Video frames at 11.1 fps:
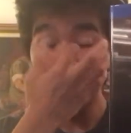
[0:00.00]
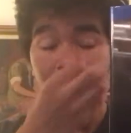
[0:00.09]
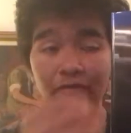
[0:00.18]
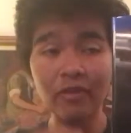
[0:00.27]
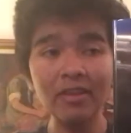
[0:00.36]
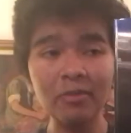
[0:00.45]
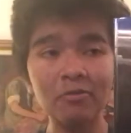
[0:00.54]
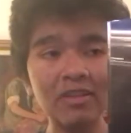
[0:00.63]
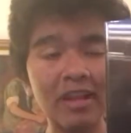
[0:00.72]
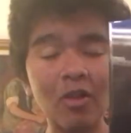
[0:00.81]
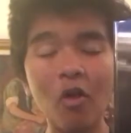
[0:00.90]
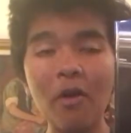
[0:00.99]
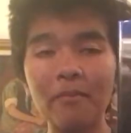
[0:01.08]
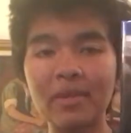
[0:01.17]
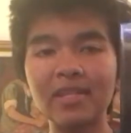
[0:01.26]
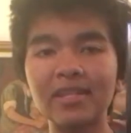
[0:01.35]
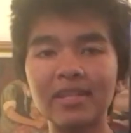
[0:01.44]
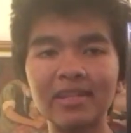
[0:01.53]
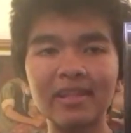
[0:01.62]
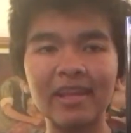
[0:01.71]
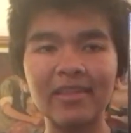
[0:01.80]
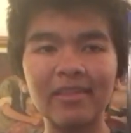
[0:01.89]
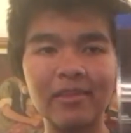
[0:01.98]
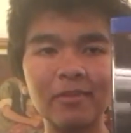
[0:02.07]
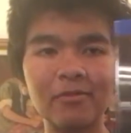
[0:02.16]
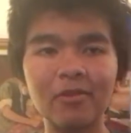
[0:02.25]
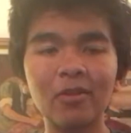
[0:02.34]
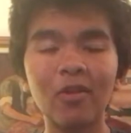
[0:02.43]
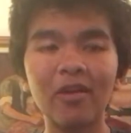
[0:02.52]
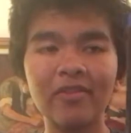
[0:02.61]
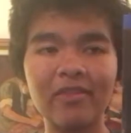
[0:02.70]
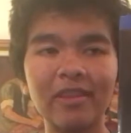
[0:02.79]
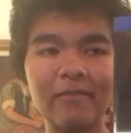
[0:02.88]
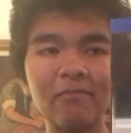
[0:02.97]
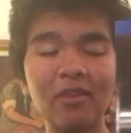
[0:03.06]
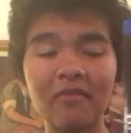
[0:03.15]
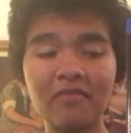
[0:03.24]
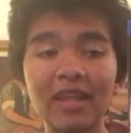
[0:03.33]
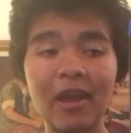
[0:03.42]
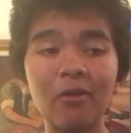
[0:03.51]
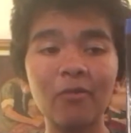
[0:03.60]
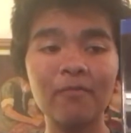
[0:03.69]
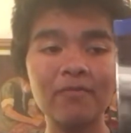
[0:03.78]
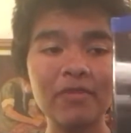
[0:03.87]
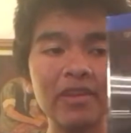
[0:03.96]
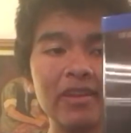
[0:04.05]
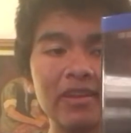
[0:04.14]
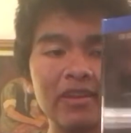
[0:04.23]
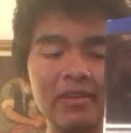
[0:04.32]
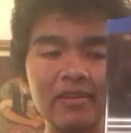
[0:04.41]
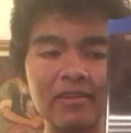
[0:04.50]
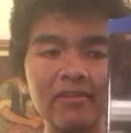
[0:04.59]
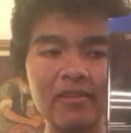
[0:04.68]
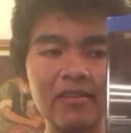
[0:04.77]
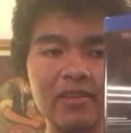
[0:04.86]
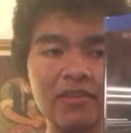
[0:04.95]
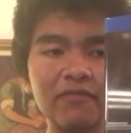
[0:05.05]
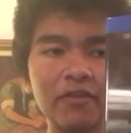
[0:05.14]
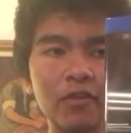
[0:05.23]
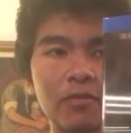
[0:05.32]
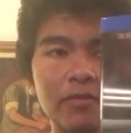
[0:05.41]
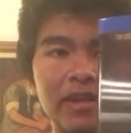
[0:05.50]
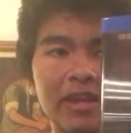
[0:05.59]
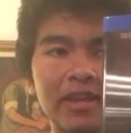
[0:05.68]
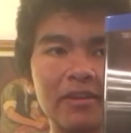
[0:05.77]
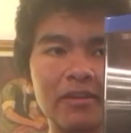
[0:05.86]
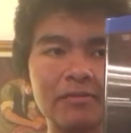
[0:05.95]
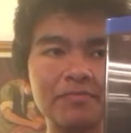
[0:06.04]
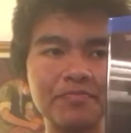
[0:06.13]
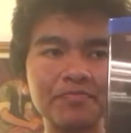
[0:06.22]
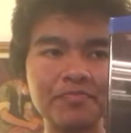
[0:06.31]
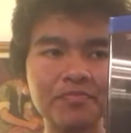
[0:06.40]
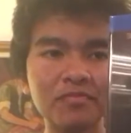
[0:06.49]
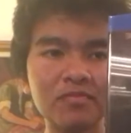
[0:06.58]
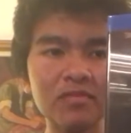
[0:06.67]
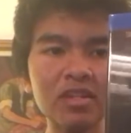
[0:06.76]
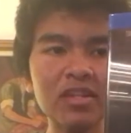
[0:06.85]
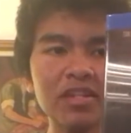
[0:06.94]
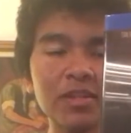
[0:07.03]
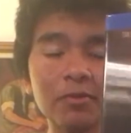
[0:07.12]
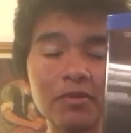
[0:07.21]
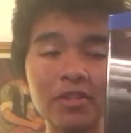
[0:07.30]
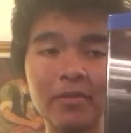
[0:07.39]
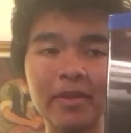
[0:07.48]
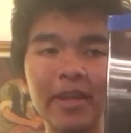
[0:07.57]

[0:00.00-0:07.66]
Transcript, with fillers: I felt like there was like a lot missing. That there was a lot they left out in this film, and um, there was some